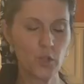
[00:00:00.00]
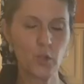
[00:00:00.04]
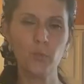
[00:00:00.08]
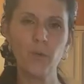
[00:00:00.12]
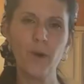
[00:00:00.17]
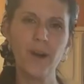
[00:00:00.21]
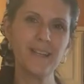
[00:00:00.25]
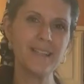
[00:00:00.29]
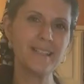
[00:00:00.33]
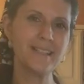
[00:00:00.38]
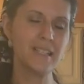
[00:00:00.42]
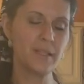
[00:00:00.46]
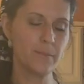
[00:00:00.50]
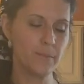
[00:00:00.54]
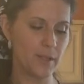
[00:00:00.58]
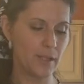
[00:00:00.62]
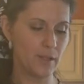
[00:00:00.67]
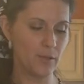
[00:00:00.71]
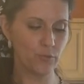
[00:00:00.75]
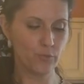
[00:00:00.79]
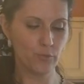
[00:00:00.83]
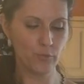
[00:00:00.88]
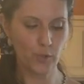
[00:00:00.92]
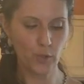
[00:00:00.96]
You want it to
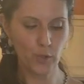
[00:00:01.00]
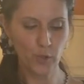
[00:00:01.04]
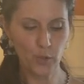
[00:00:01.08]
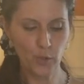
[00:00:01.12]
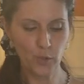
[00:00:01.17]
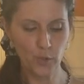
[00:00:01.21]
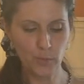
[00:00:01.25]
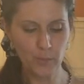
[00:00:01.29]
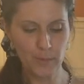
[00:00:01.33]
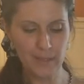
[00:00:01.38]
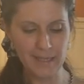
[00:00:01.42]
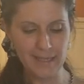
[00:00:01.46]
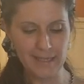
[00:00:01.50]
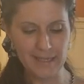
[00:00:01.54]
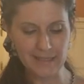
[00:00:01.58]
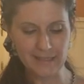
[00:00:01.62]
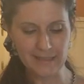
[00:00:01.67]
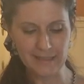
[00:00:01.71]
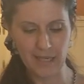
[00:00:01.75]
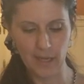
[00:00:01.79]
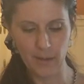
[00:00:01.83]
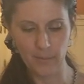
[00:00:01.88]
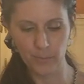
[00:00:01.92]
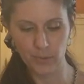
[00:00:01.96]
be room
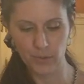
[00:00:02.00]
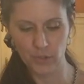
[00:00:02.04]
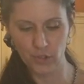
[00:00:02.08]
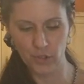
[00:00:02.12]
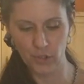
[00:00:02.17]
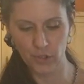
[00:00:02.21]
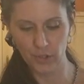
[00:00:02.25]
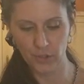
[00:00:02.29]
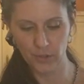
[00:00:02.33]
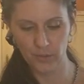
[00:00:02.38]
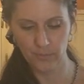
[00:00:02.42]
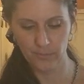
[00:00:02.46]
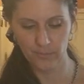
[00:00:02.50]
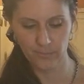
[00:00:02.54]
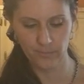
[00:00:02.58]
temperature.